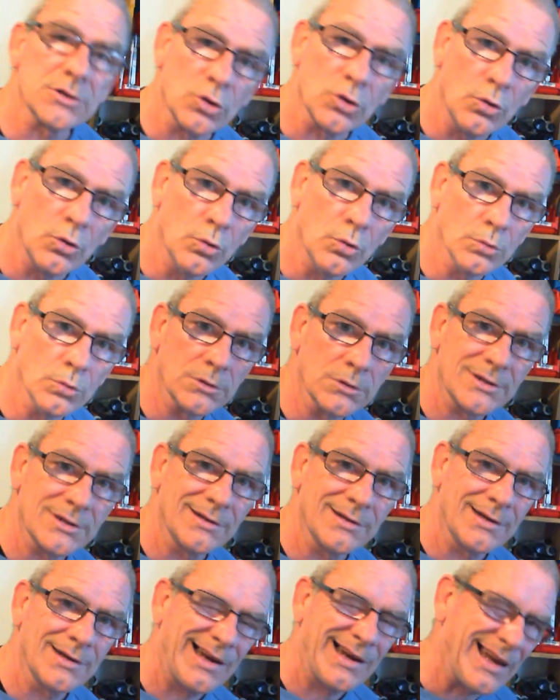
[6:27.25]
old
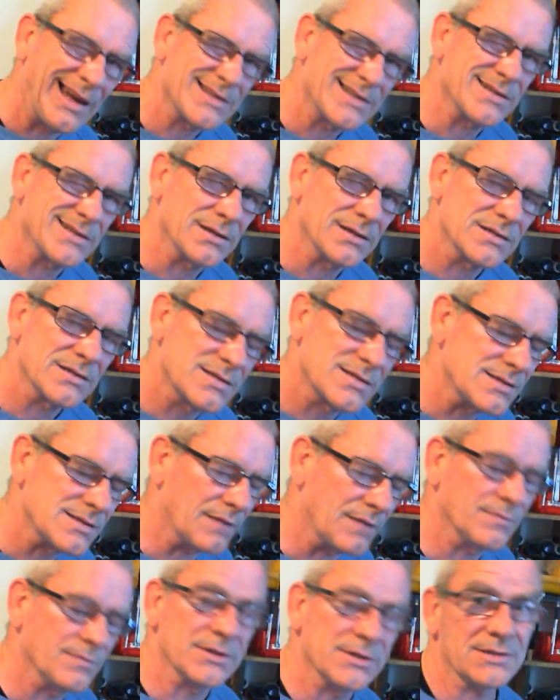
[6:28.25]
classic
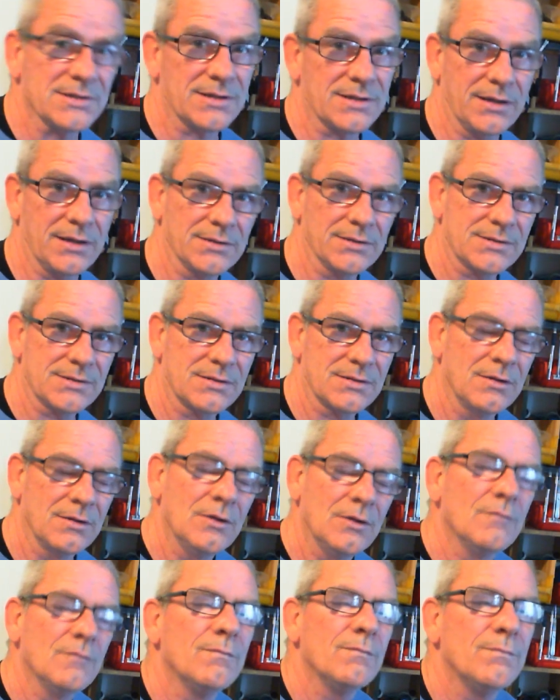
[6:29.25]
70s kits.
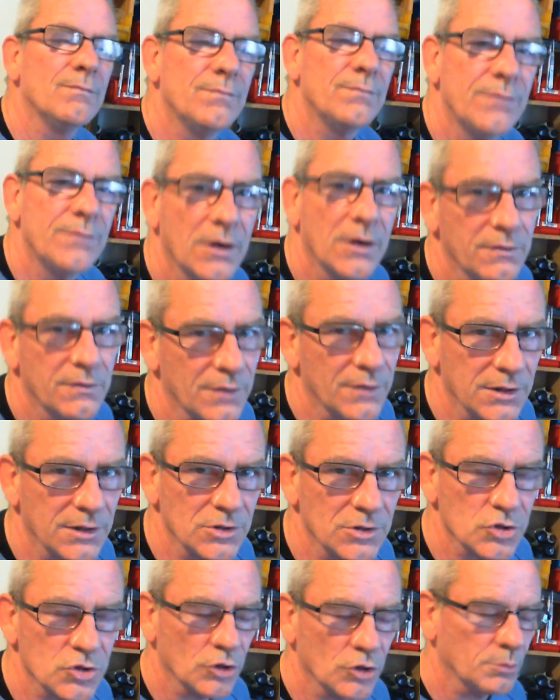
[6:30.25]
Very, very
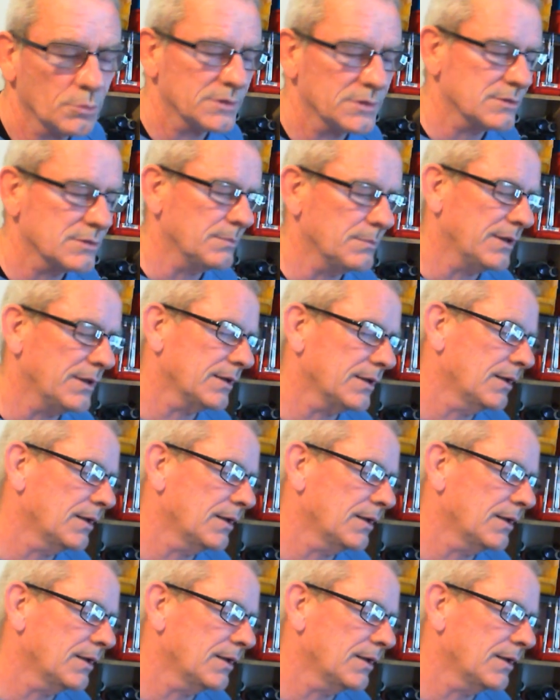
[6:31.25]
enjoyable to make.